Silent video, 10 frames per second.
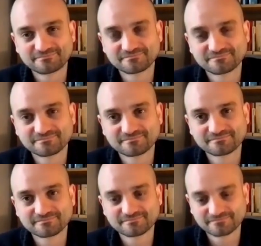
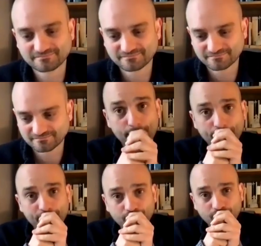
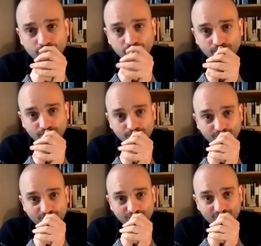
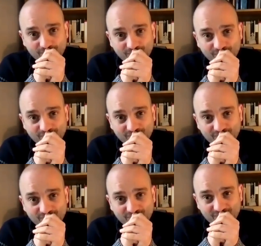
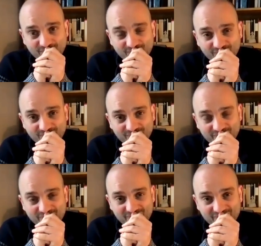
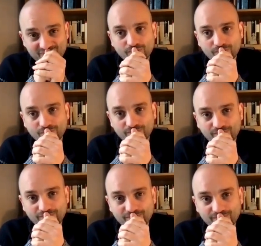
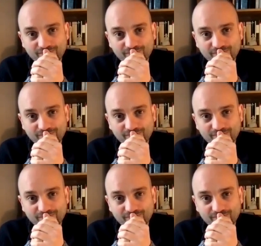The person shown says nothing.